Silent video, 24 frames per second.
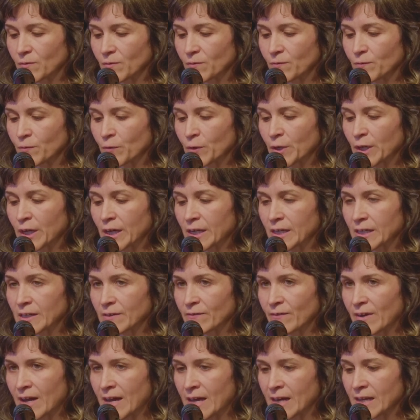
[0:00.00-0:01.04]
for
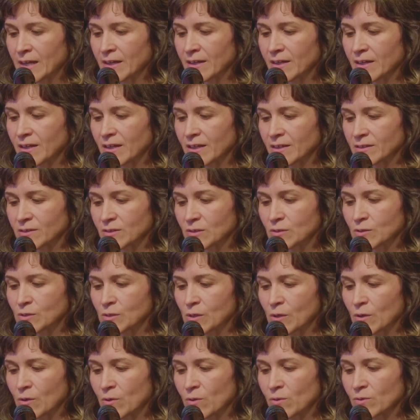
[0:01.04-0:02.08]
Carnevale as
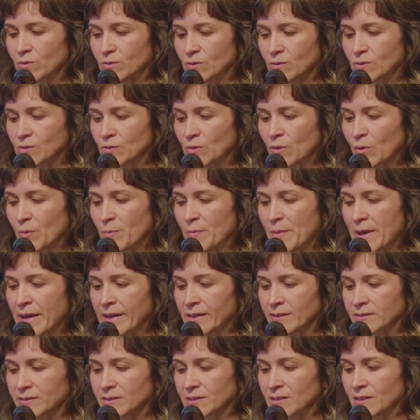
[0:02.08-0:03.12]
slow snow
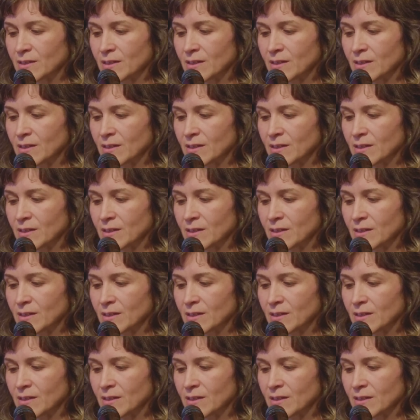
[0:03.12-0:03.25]
melt